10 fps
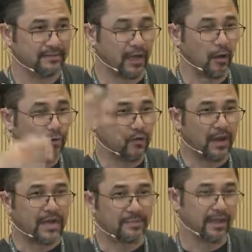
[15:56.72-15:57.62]
a whole new
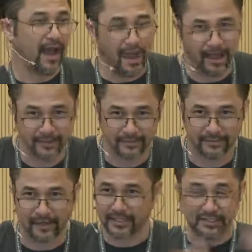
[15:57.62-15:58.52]
API
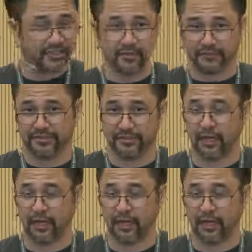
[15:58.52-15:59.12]
that I can just use,